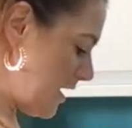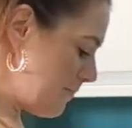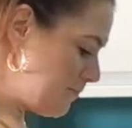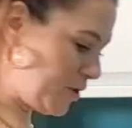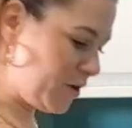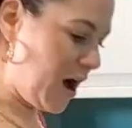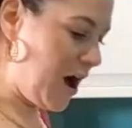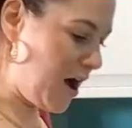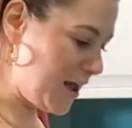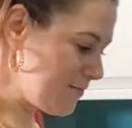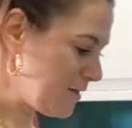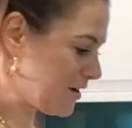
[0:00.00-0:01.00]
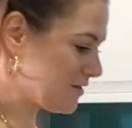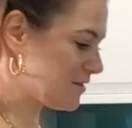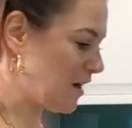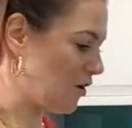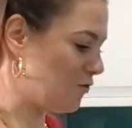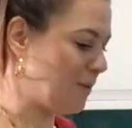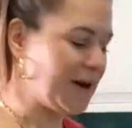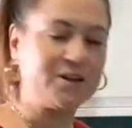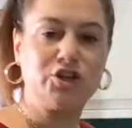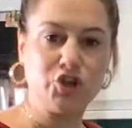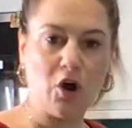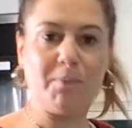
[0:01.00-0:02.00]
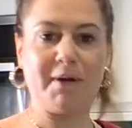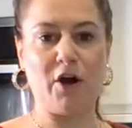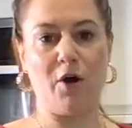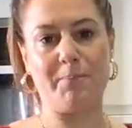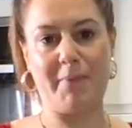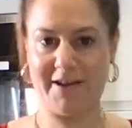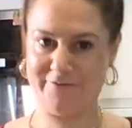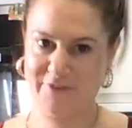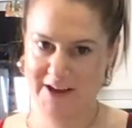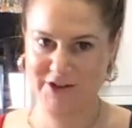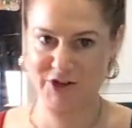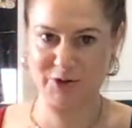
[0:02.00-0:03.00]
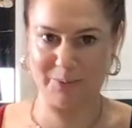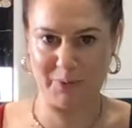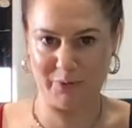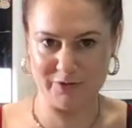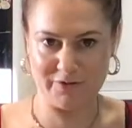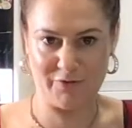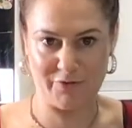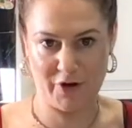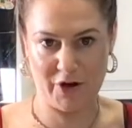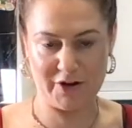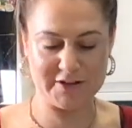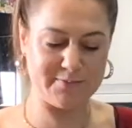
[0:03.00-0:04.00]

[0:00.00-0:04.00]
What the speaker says: But I'm going to start off by chopping up my vegetables first,